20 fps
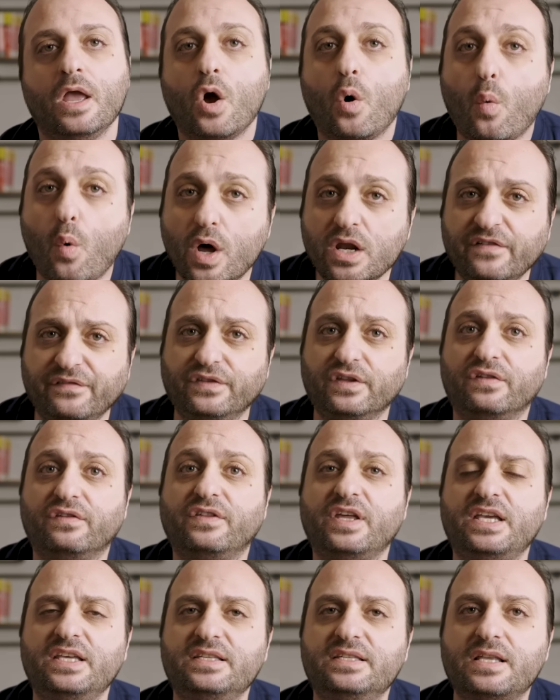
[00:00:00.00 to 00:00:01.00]
One of the
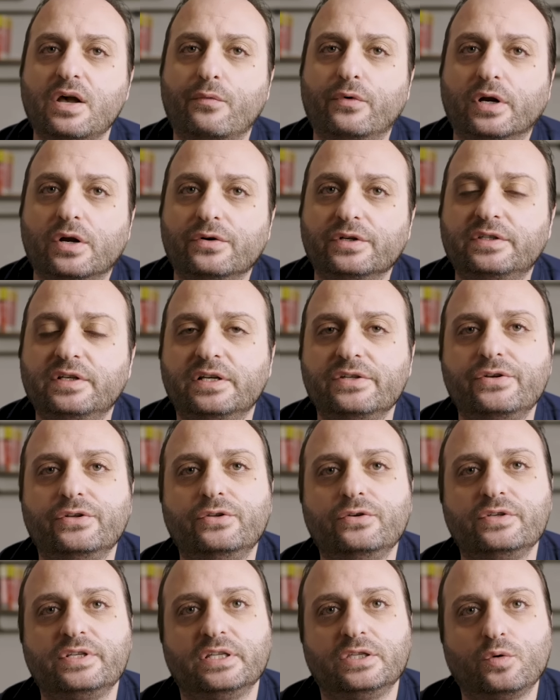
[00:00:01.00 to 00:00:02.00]
things that we're going to
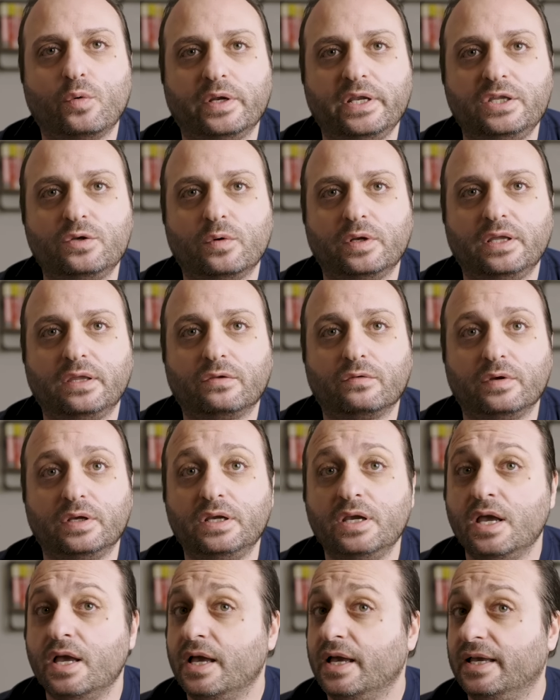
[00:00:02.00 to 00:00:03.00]
introduce in
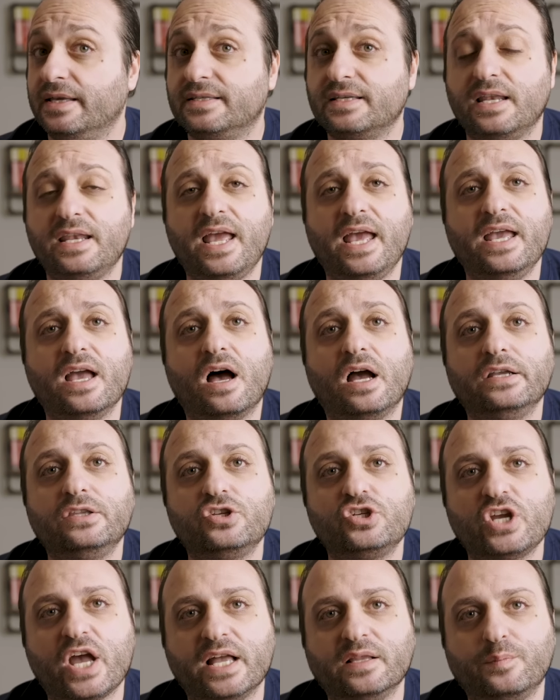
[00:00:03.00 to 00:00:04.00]
2023 is an AI
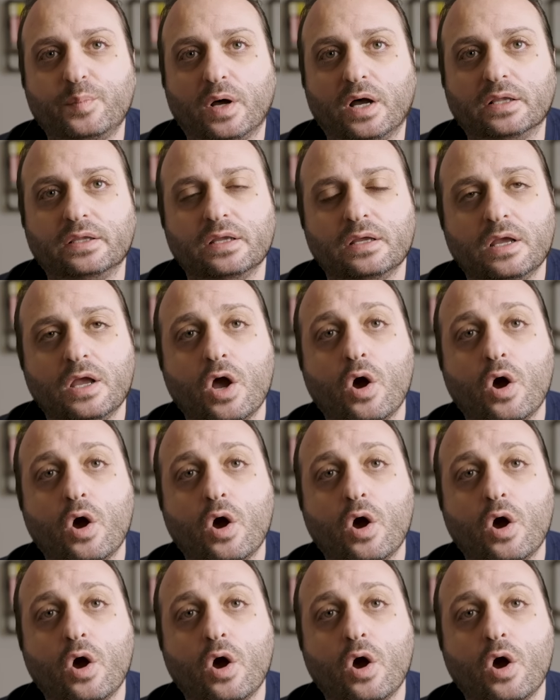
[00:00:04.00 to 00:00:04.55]
chatbot.